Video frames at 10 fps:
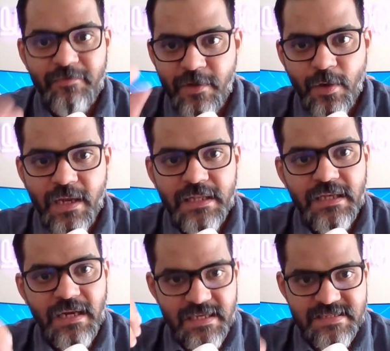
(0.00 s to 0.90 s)
But if you look
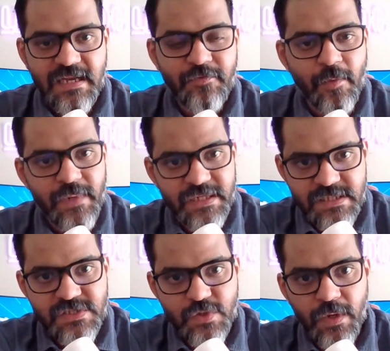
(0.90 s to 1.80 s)
at the classical
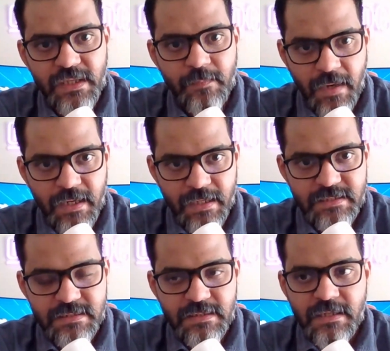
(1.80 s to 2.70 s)
formulation sold in the
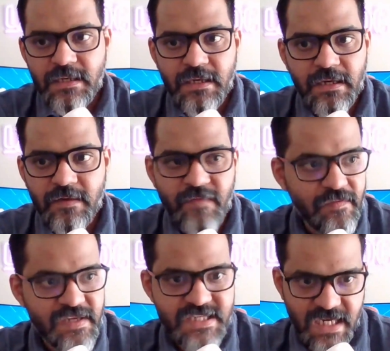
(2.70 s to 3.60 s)
market, uh,
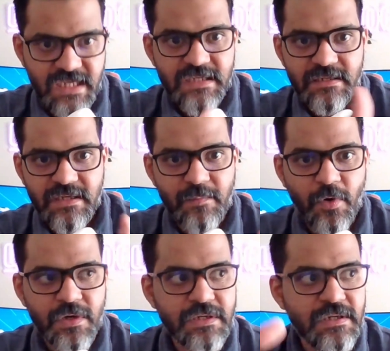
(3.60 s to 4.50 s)
when we checked
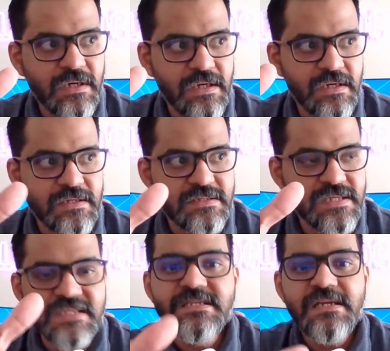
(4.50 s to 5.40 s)
about uh,
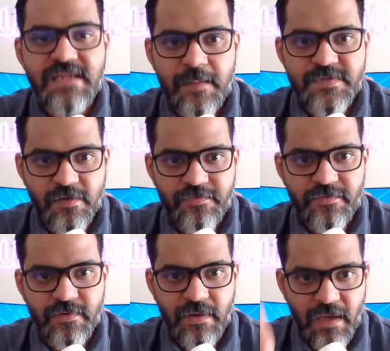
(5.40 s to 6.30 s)
16 types
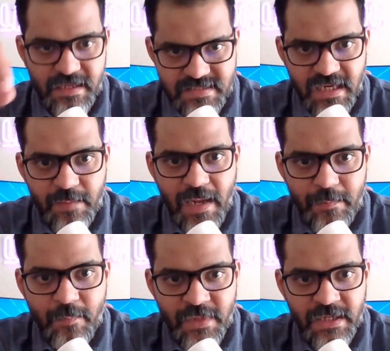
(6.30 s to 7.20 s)
of arsenicum
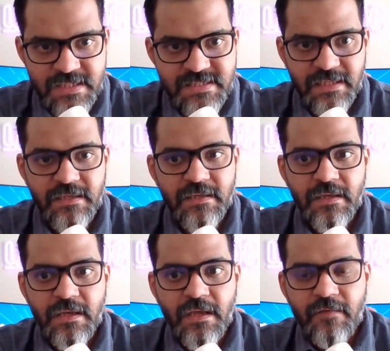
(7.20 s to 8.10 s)
album 30C,
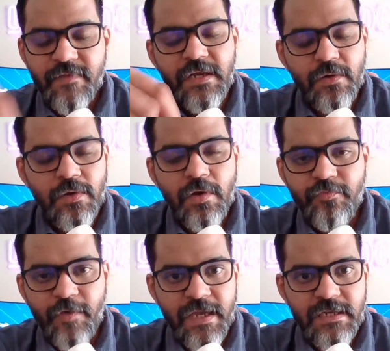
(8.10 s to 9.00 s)
we could
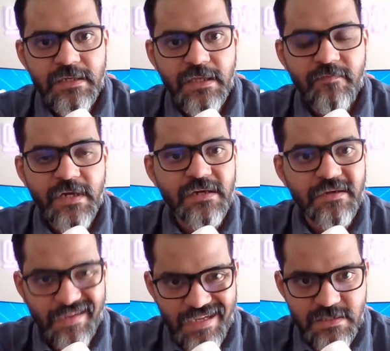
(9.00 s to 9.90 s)
not find even
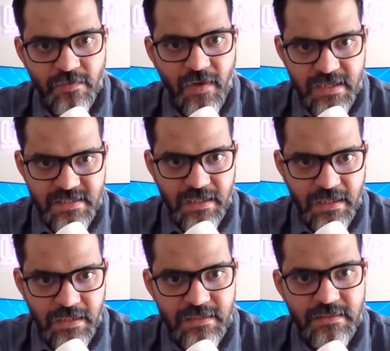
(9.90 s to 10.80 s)
a trace of
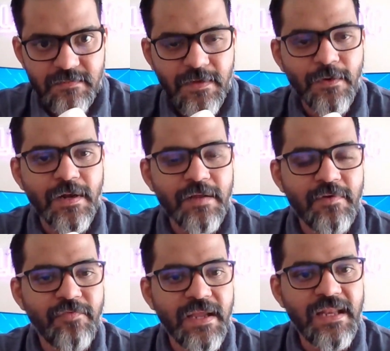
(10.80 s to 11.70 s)
arsenic in it. We could not
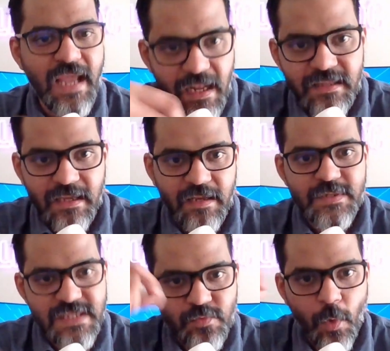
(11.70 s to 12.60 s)
even find anything.
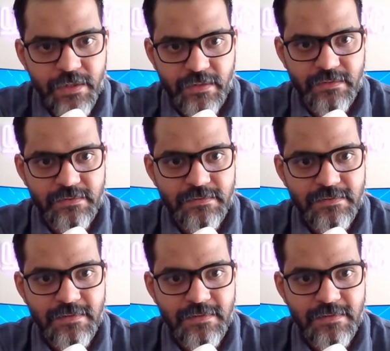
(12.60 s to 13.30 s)
It was just water